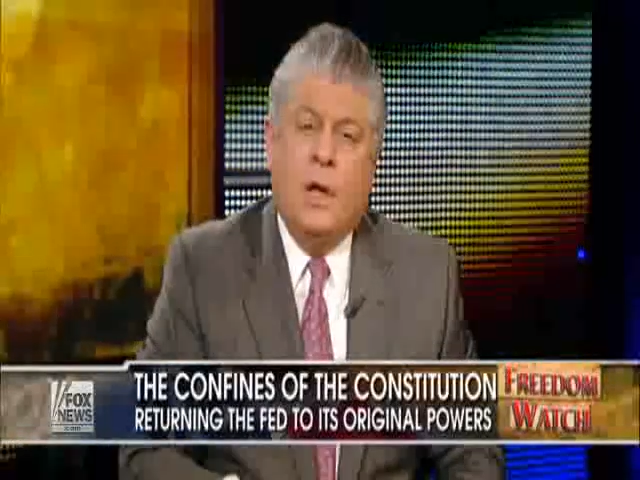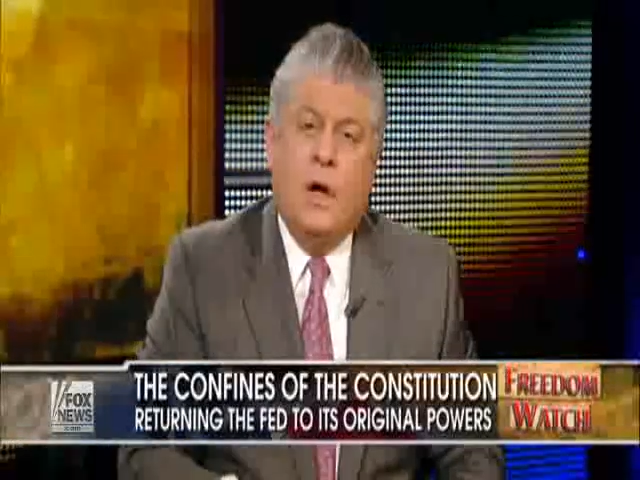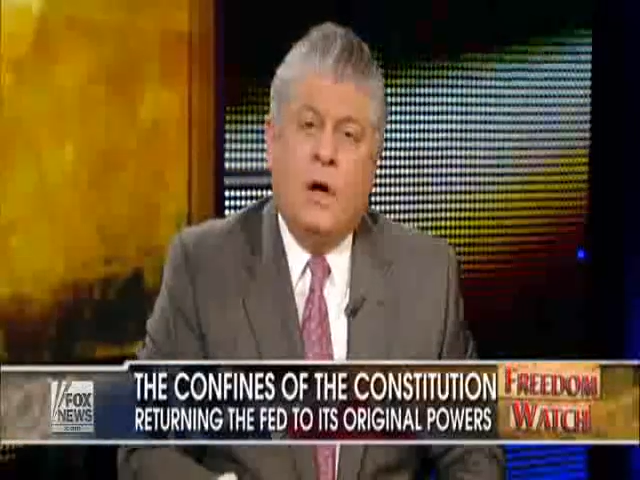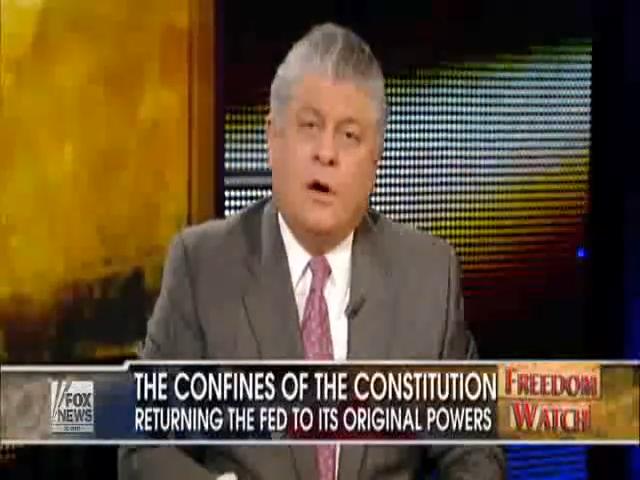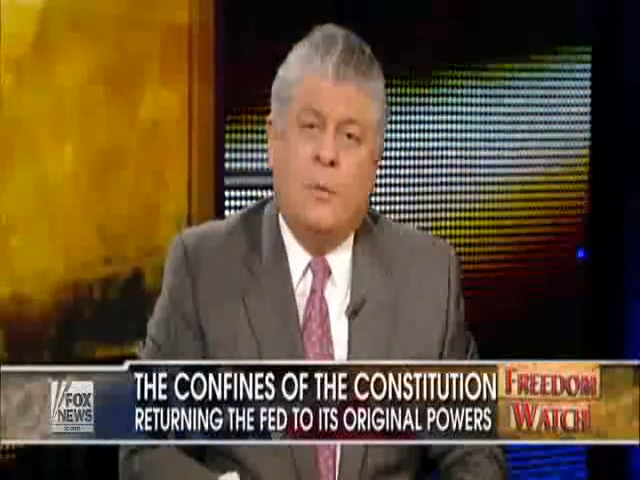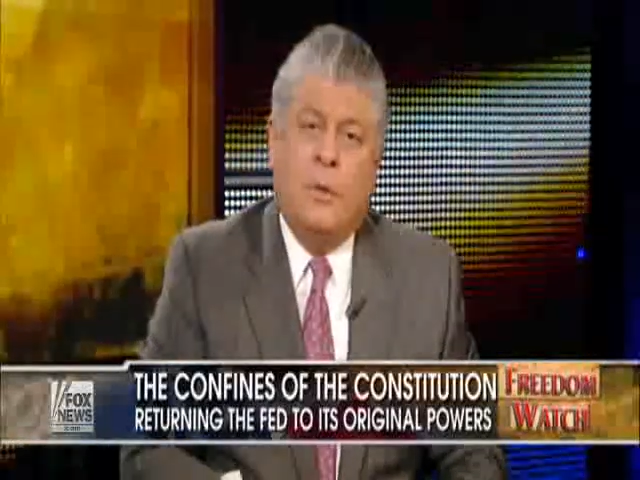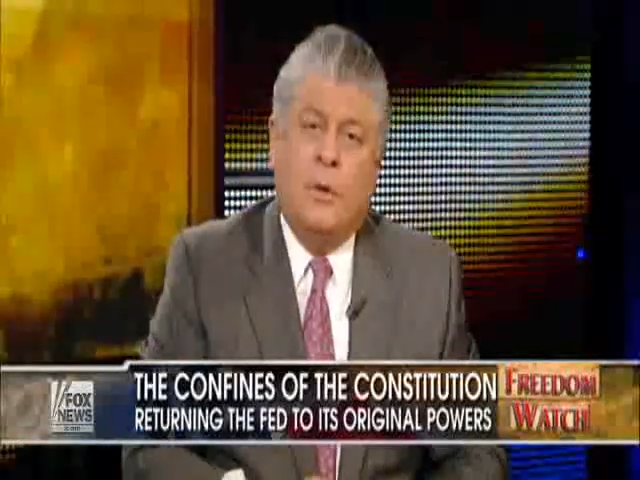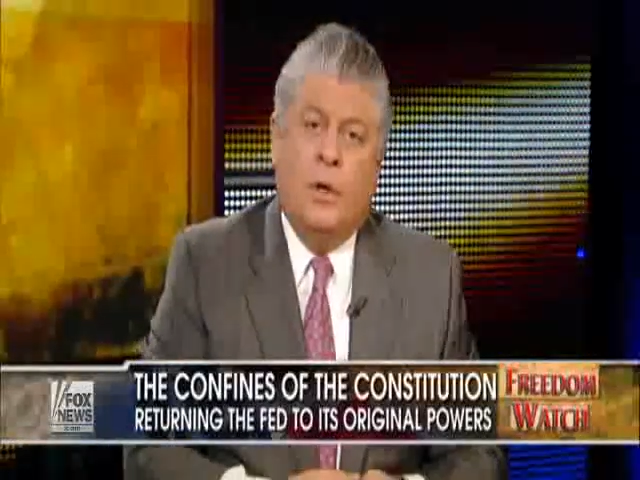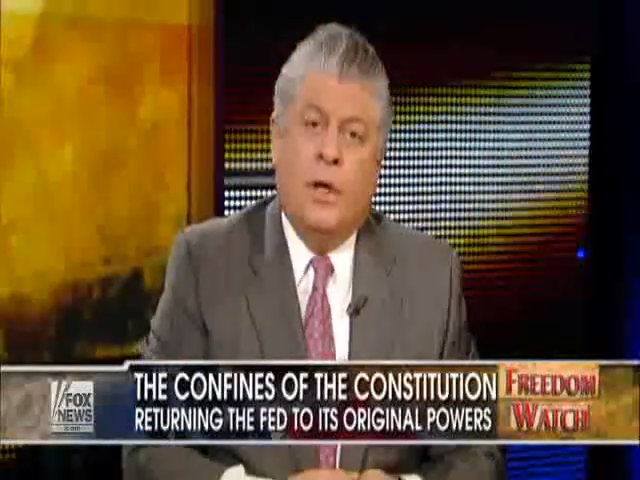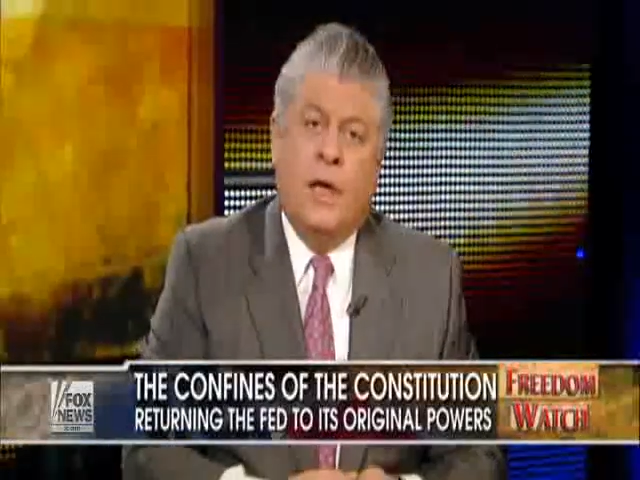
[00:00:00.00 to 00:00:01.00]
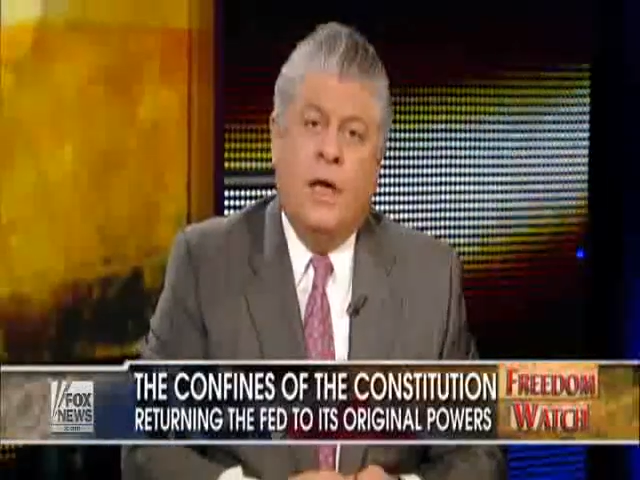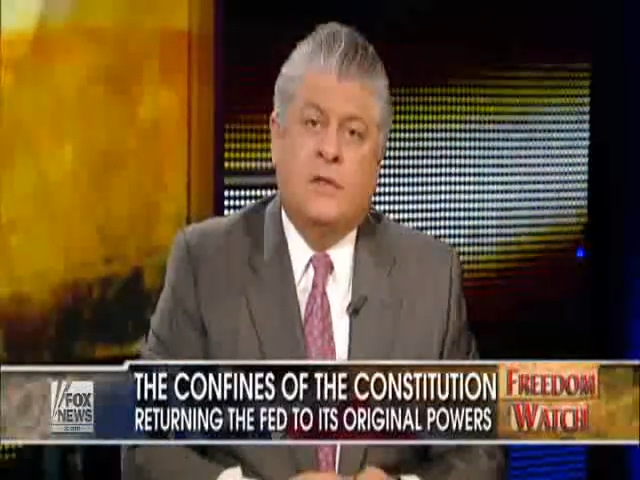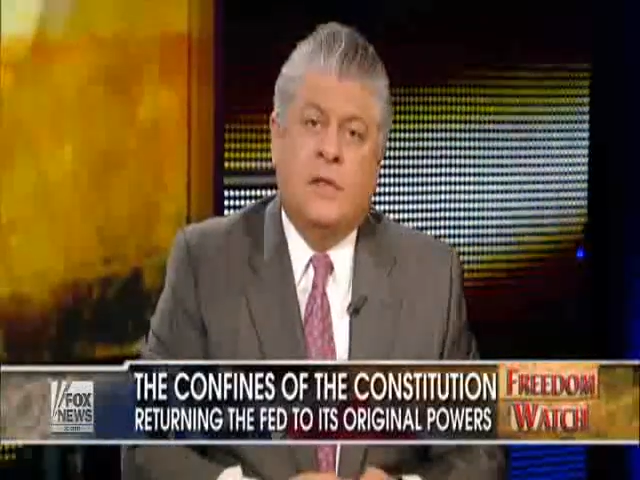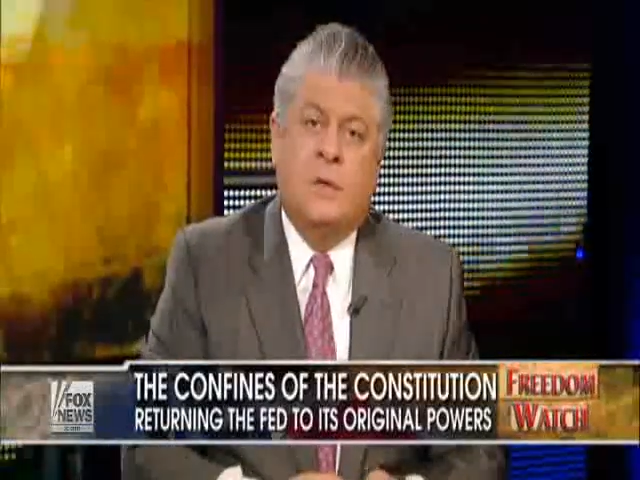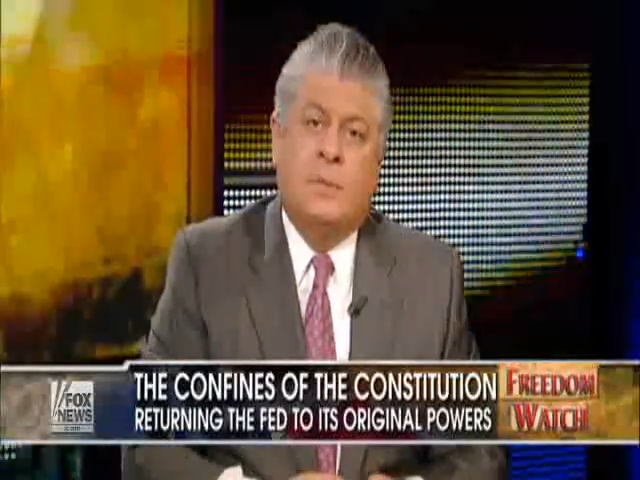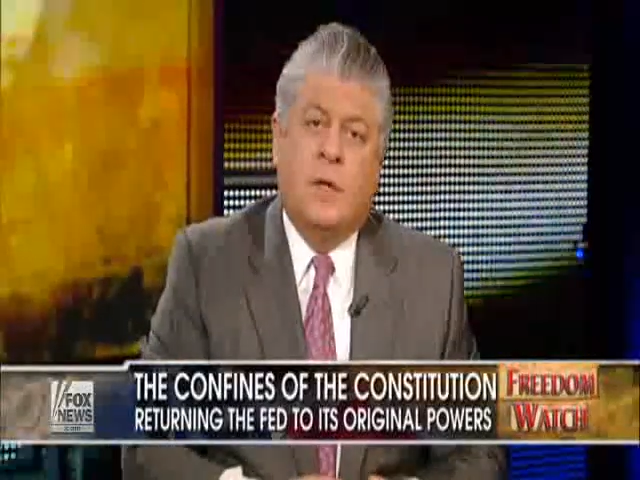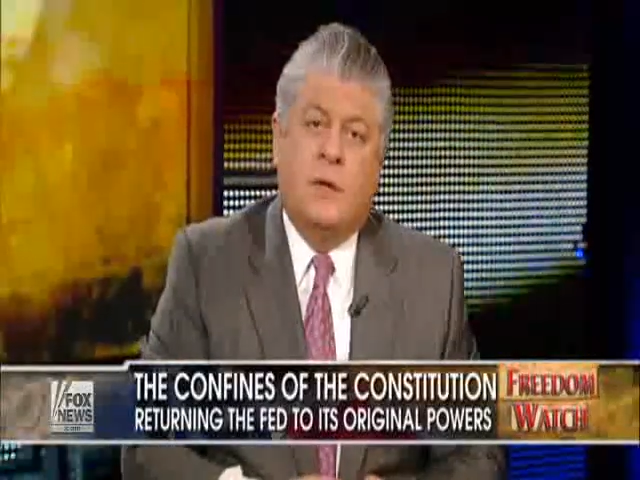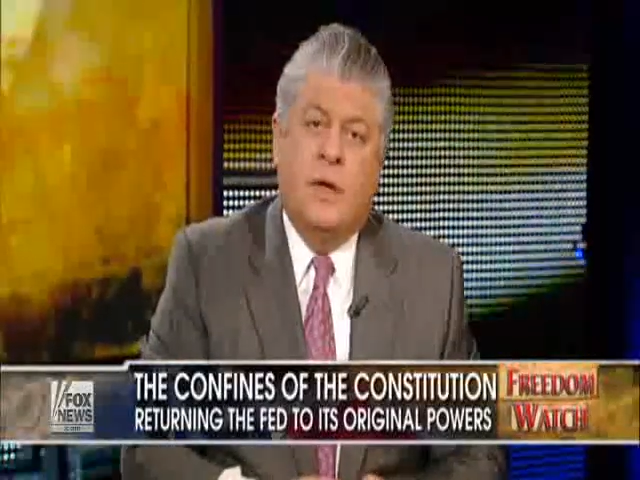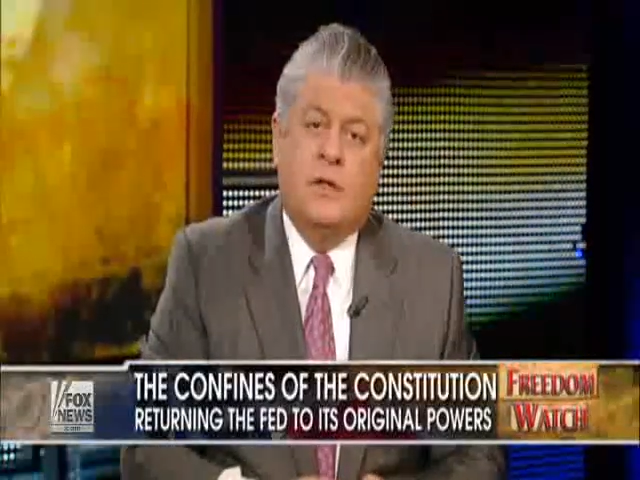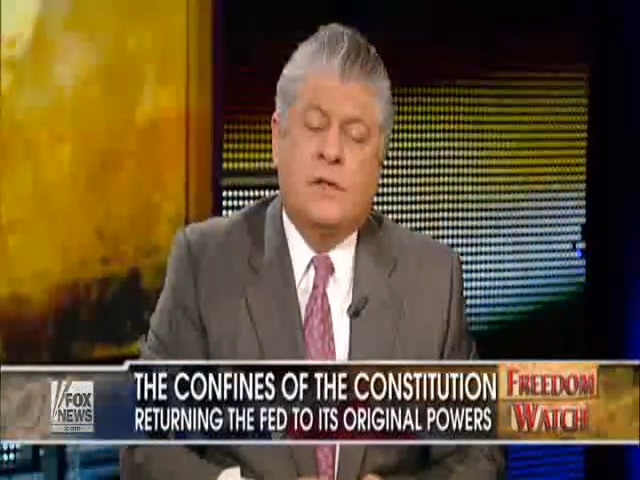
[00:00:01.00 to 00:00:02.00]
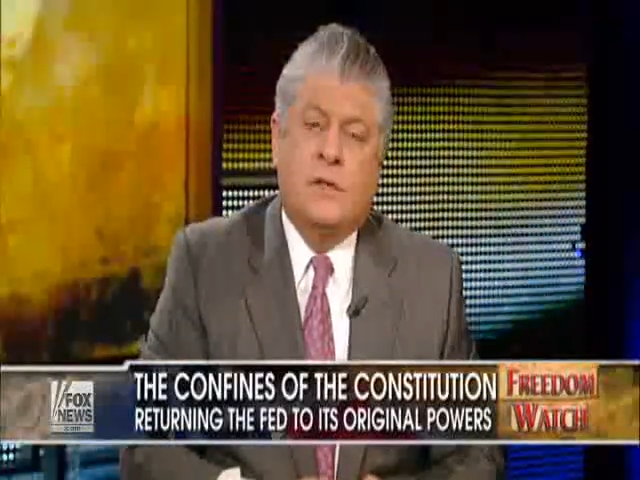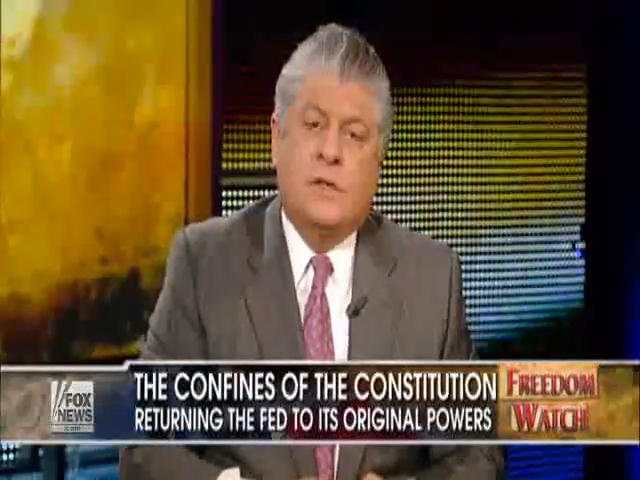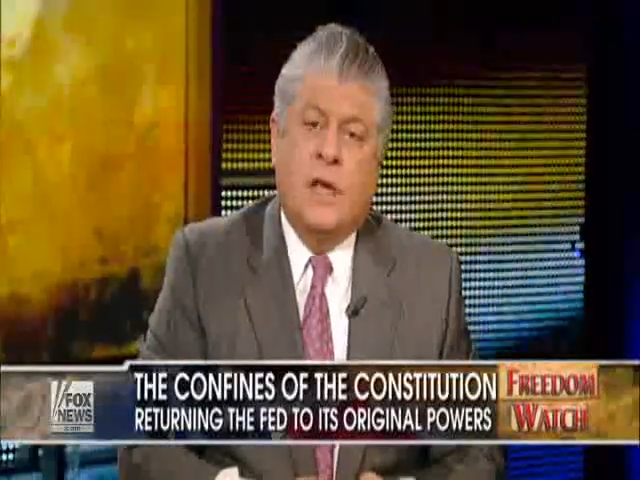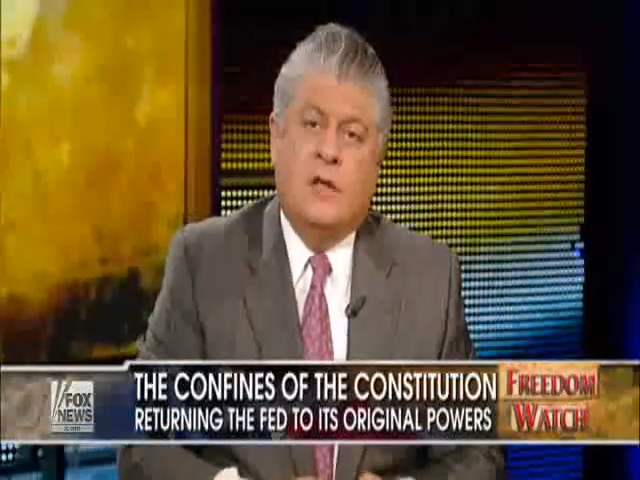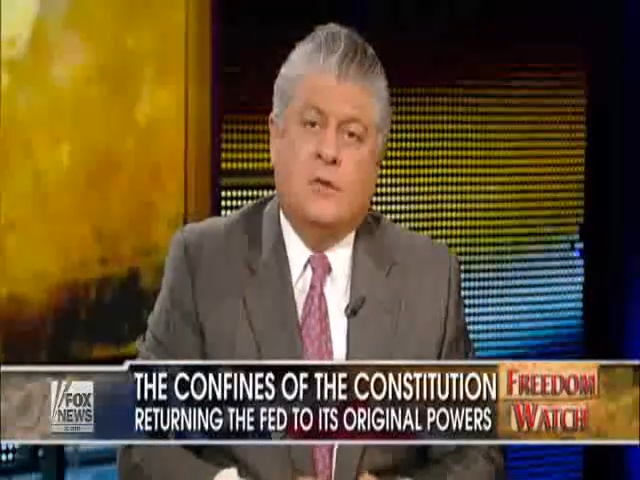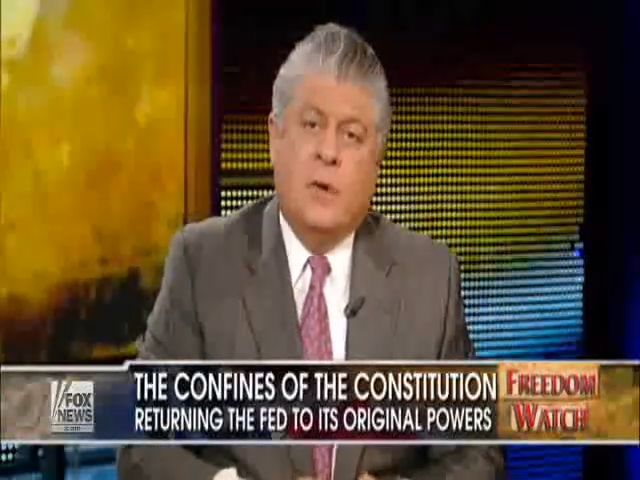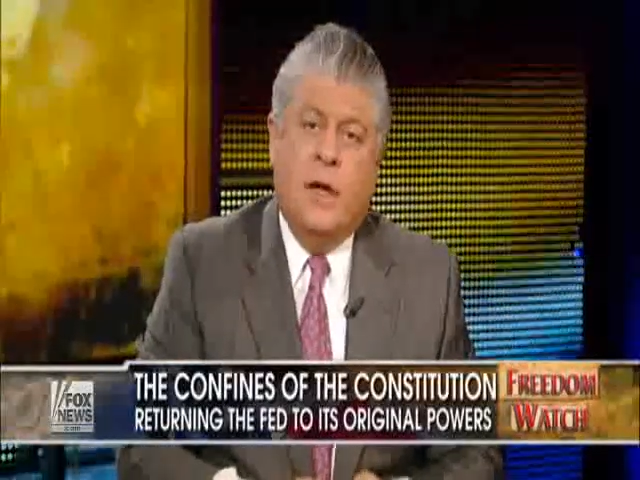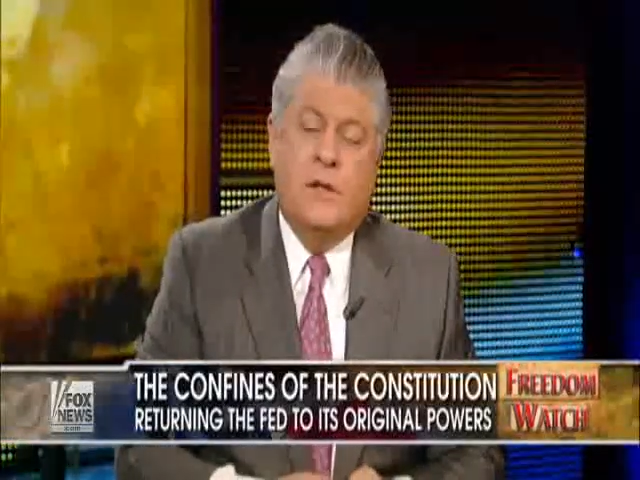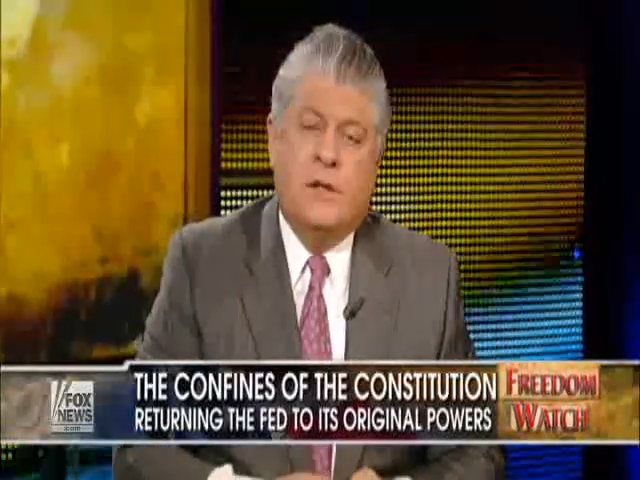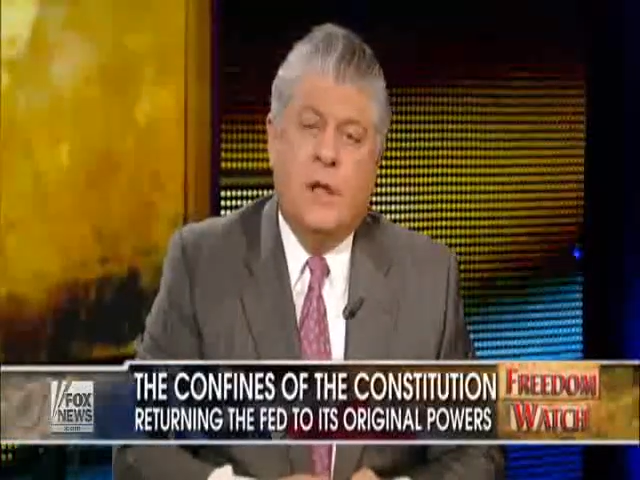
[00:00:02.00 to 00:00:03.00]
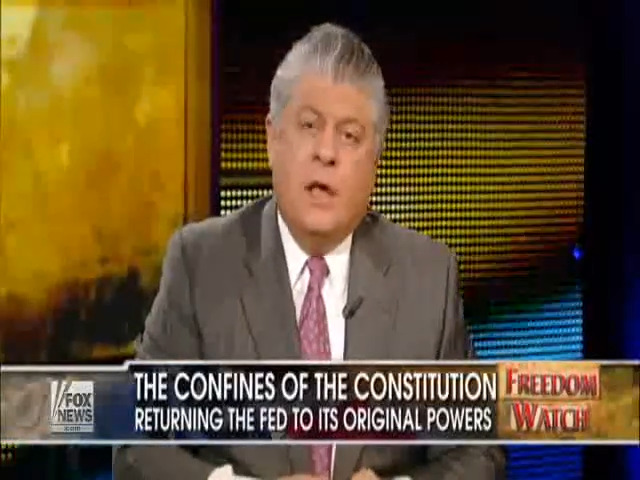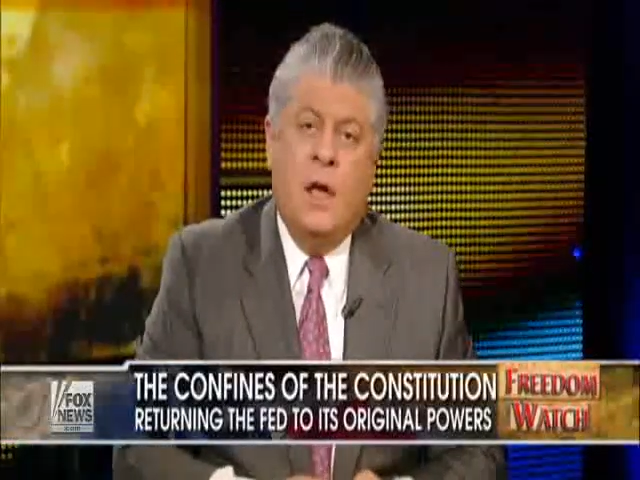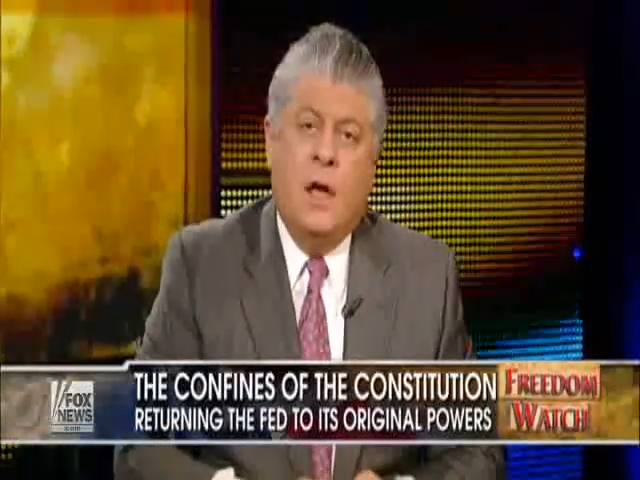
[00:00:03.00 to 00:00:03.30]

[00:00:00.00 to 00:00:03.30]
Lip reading: horrible case that obliterates states' rights,